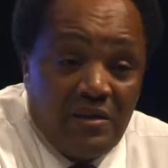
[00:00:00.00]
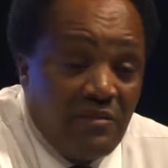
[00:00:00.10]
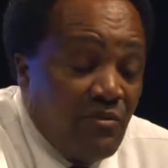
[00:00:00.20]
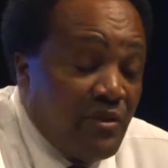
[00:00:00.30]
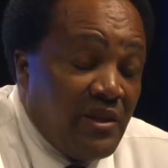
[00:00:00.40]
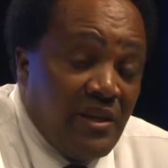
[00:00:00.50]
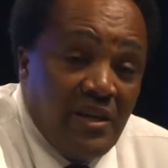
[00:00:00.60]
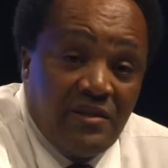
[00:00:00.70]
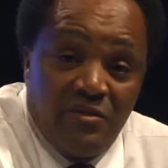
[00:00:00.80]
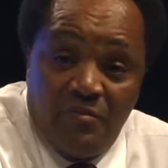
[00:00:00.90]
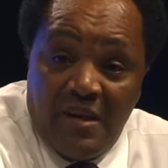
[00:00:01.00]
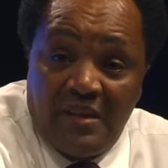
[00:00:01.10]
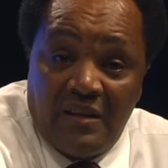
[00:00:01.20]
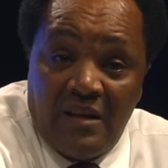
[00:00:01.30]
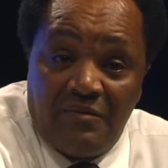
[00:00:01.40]
They won't enhance
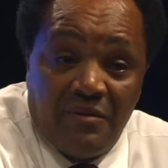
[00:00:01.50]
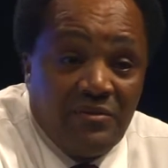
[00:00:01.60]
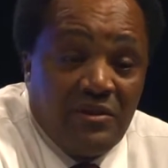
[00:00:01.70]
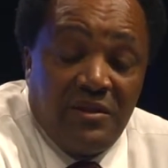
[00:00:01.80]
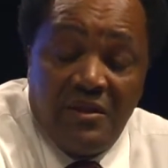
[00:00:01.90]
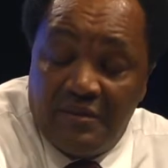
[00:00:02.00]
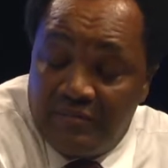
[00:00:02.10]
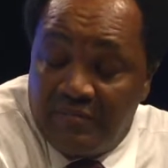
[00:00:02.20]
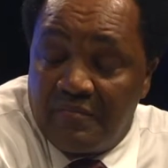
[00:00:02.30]
nobody's life. I'm just done.